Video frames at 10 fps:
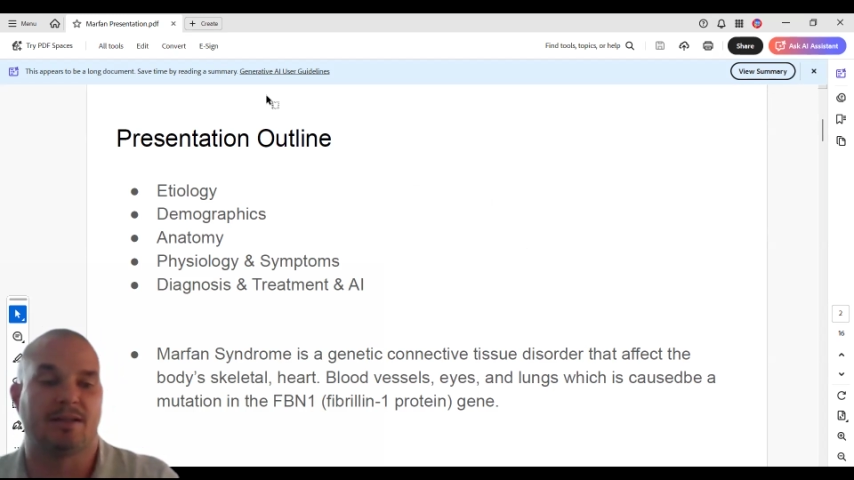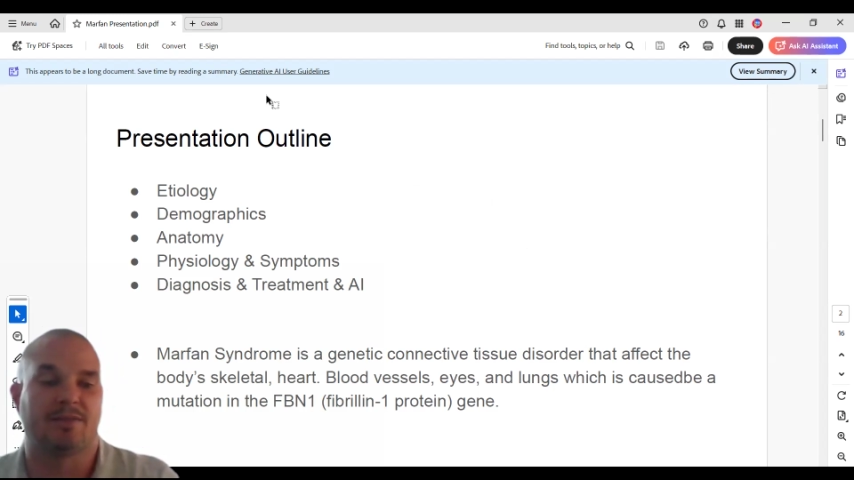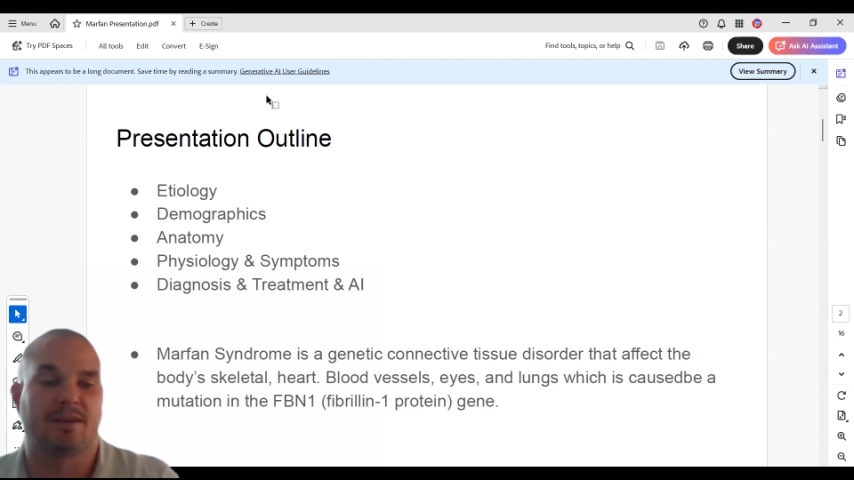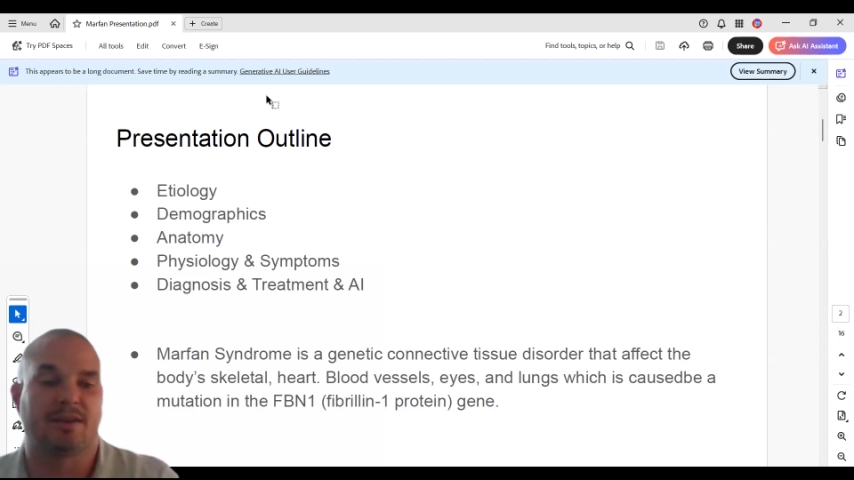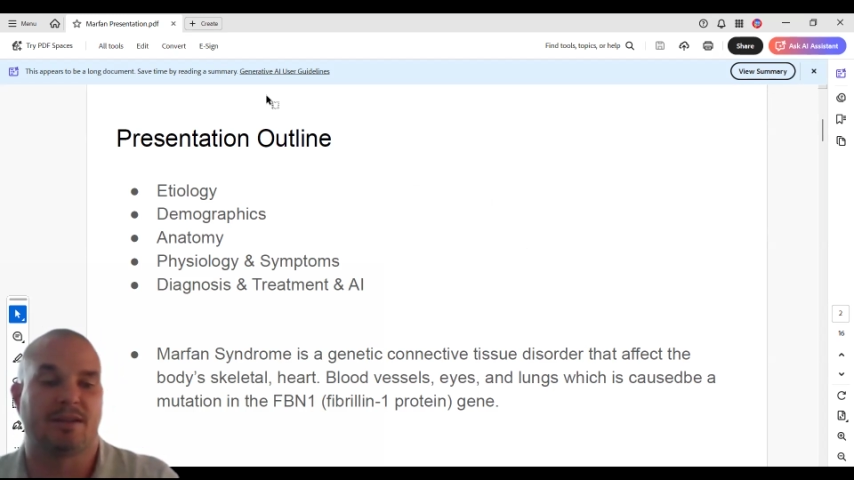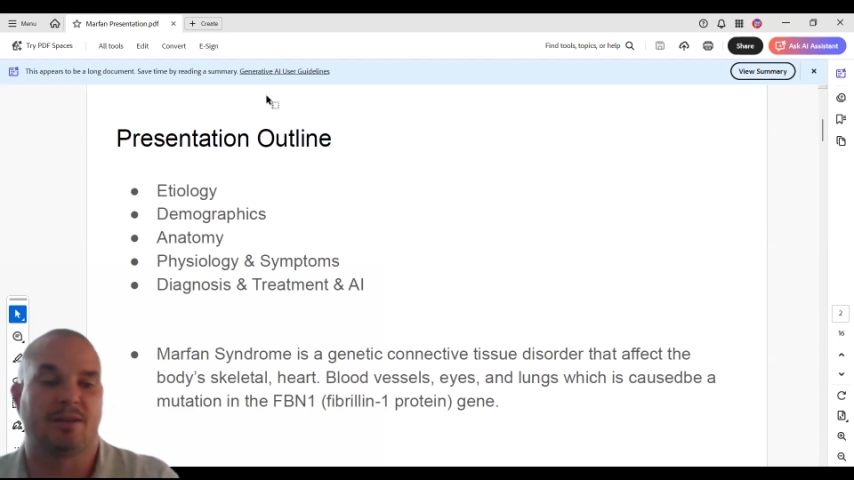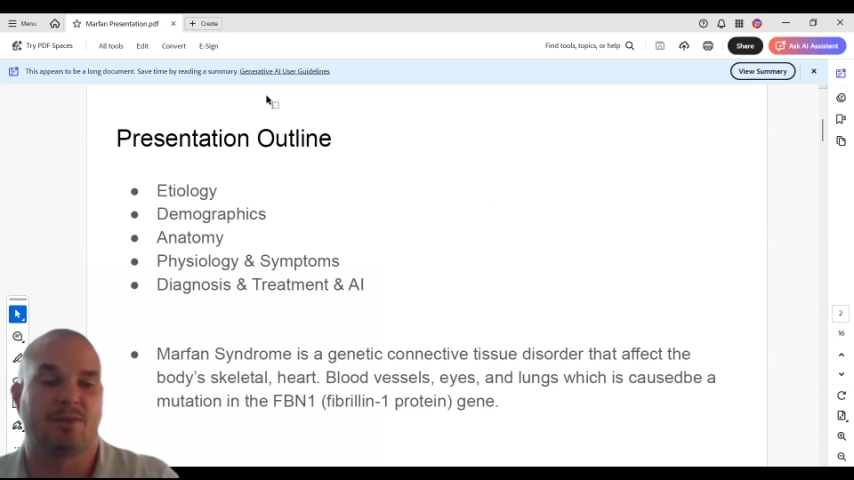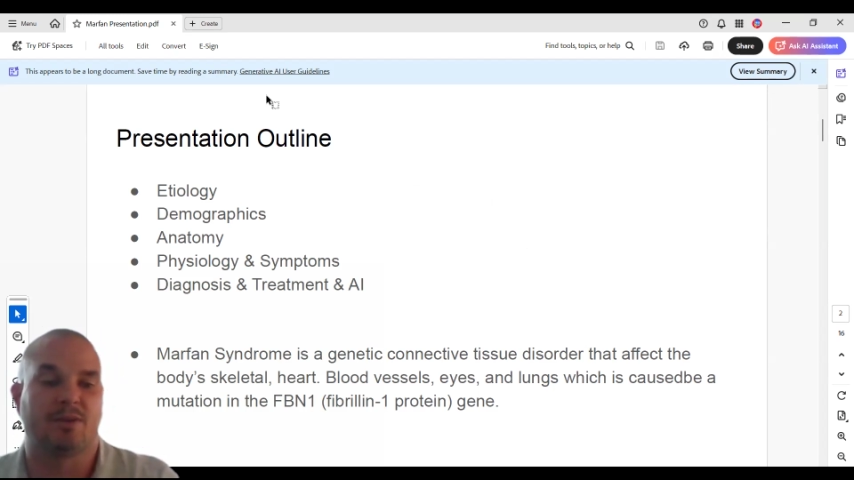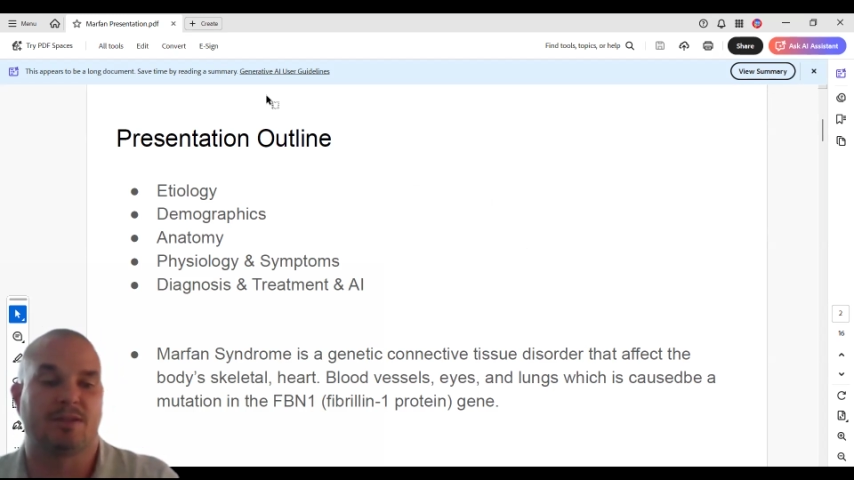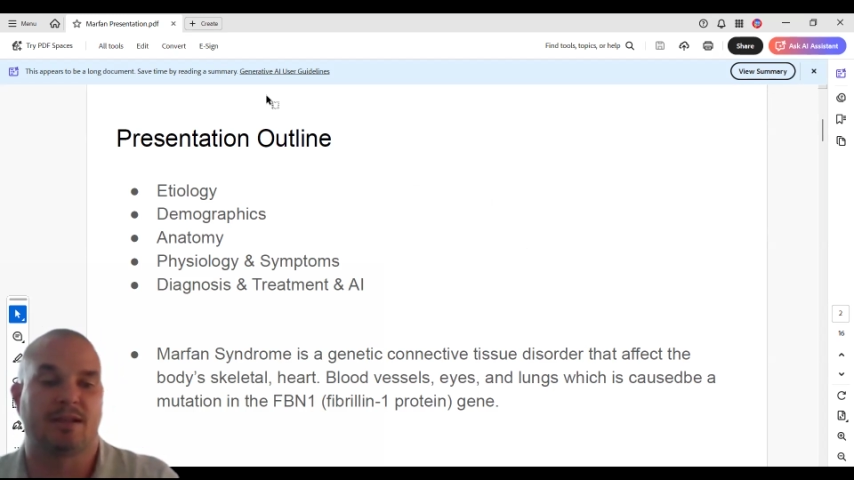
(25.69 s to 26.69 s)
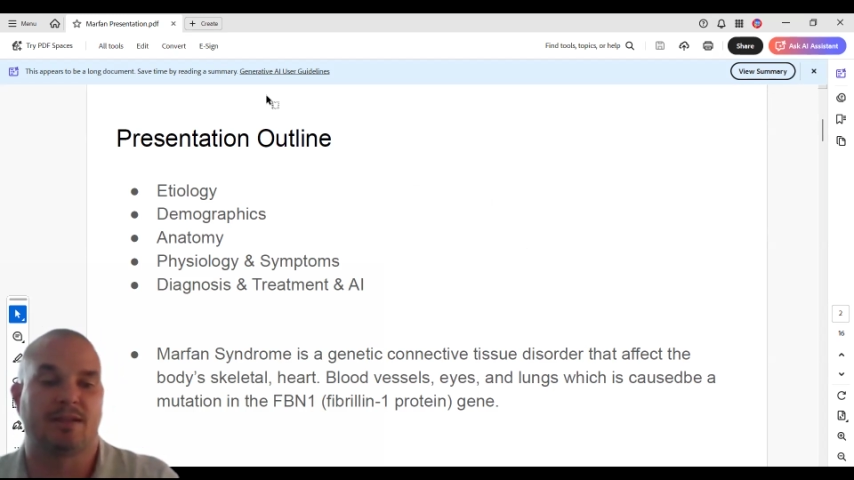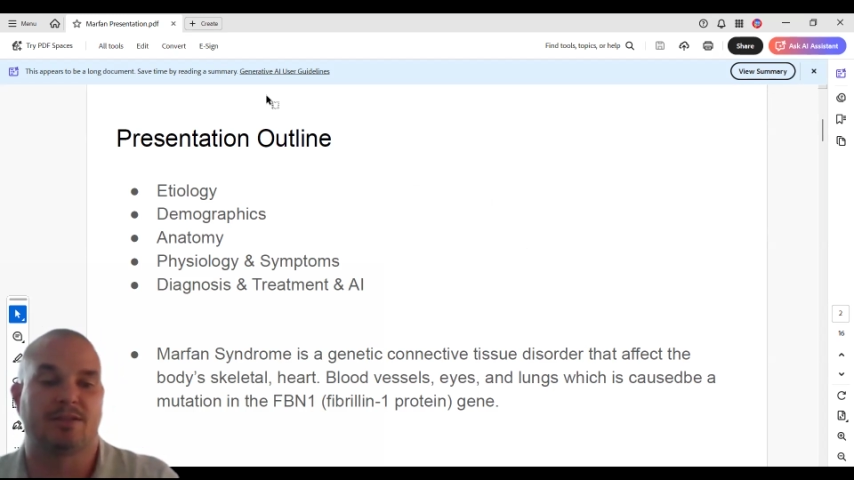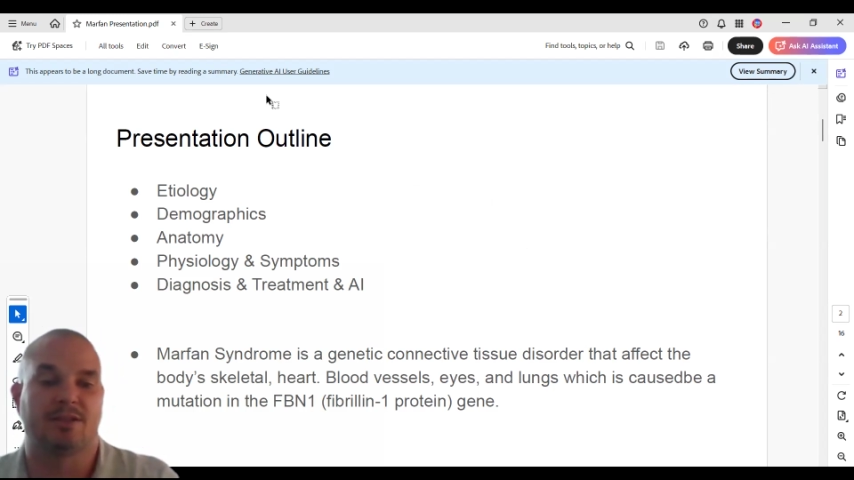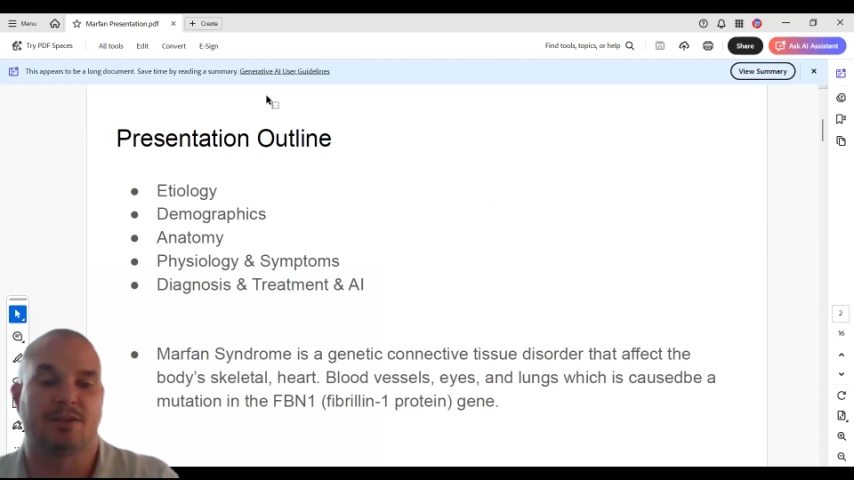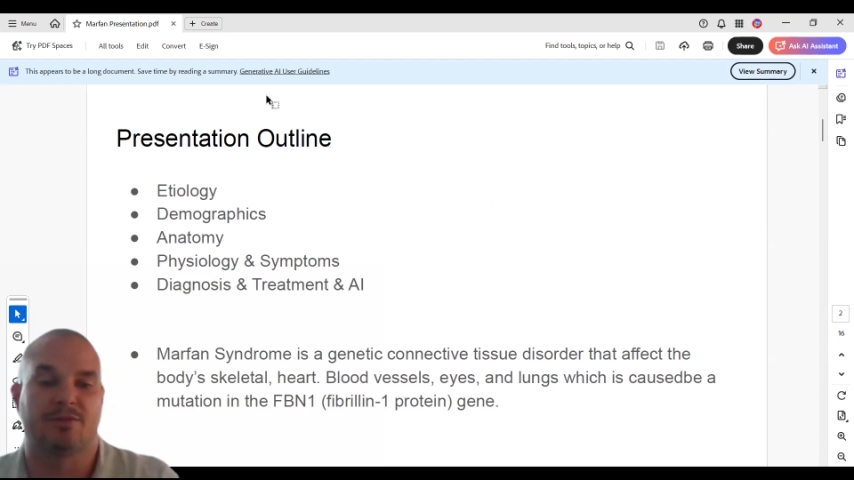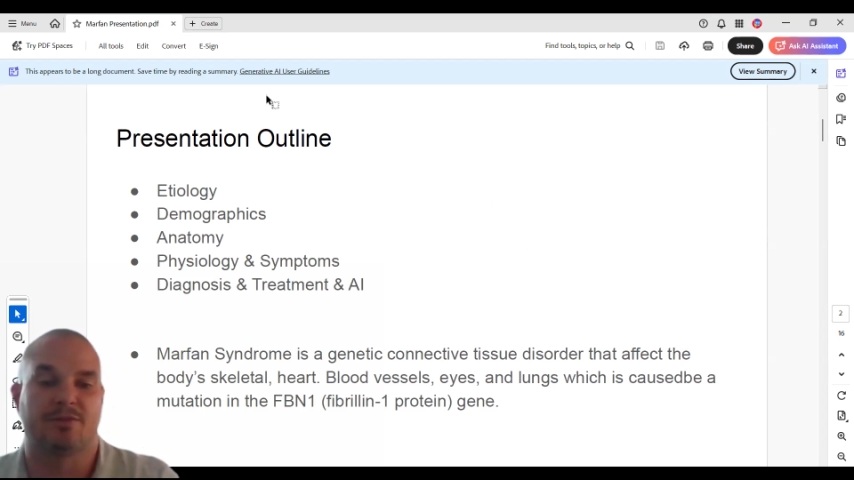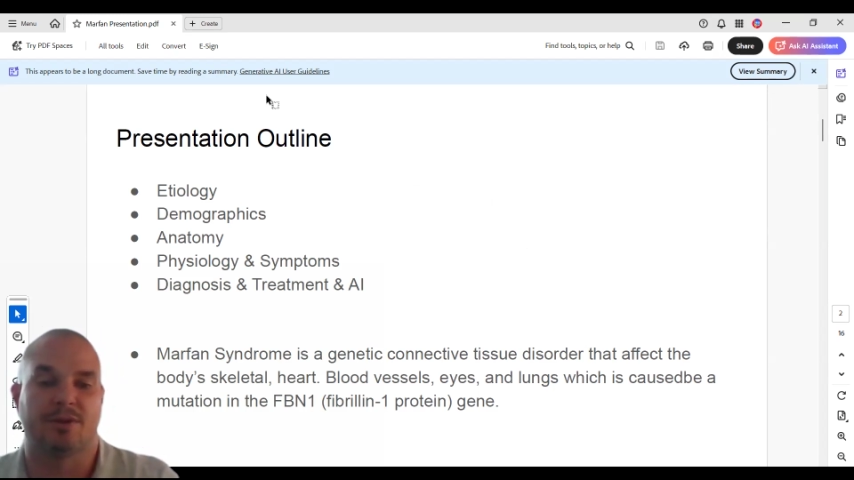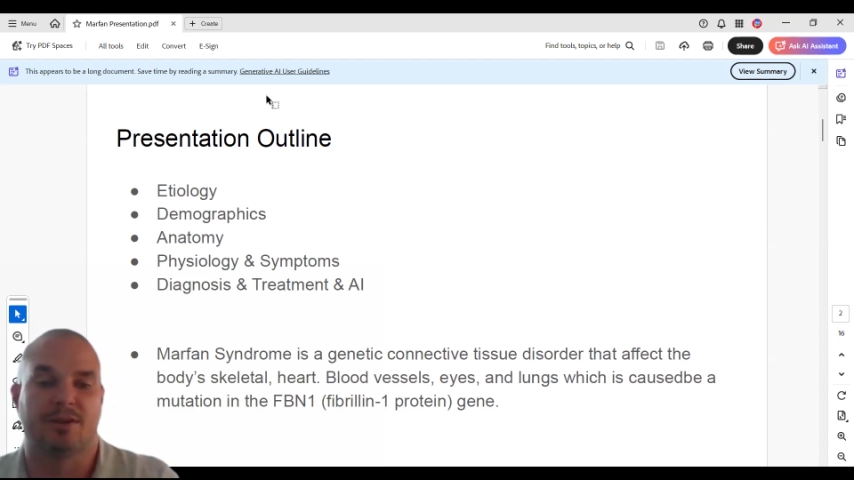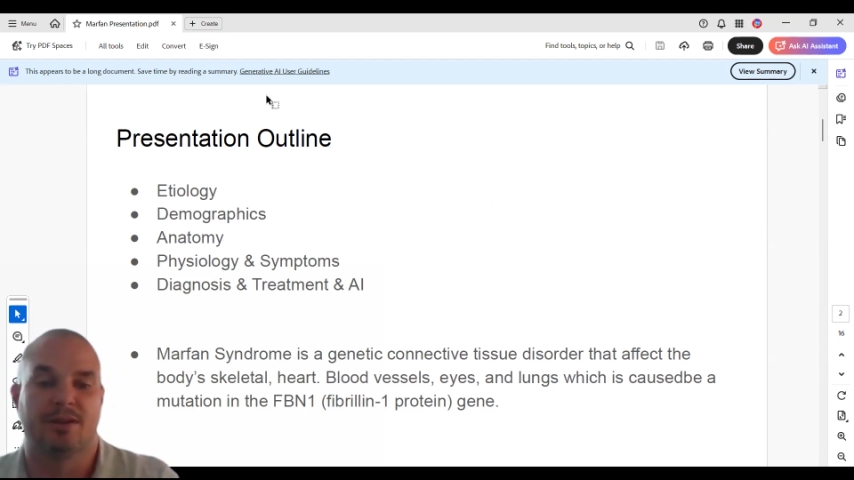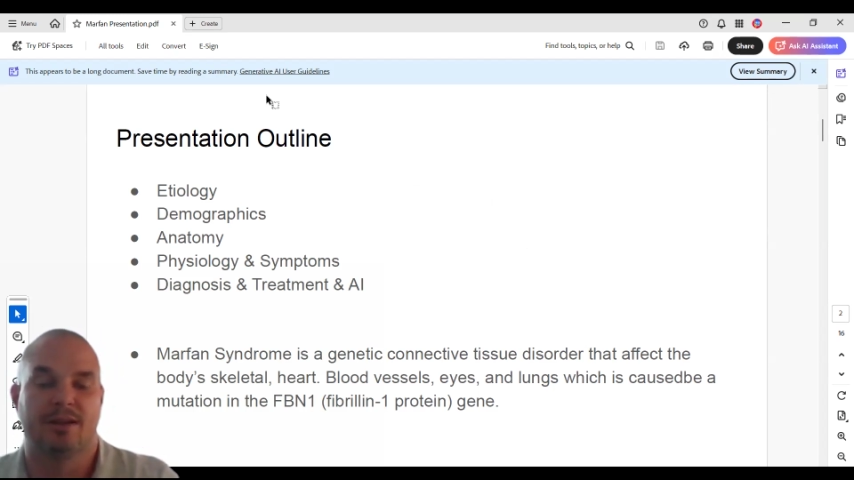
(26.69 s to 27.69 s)
is affected and what signs to look
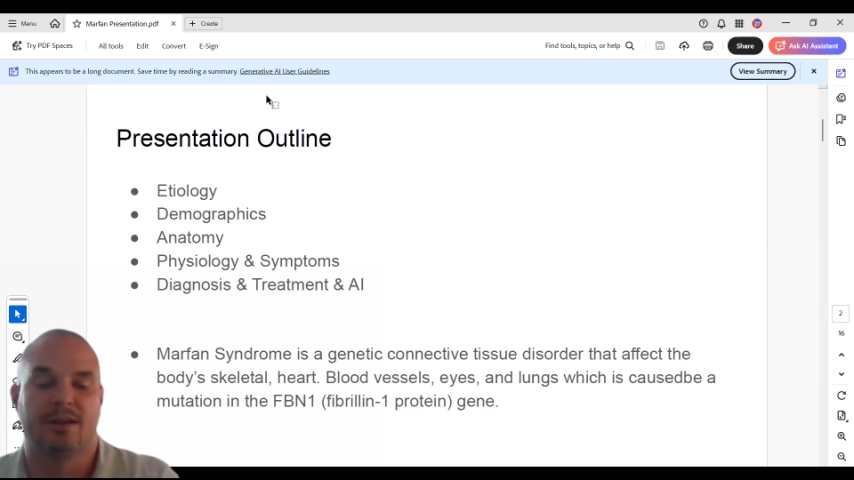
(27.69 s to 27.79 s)
for,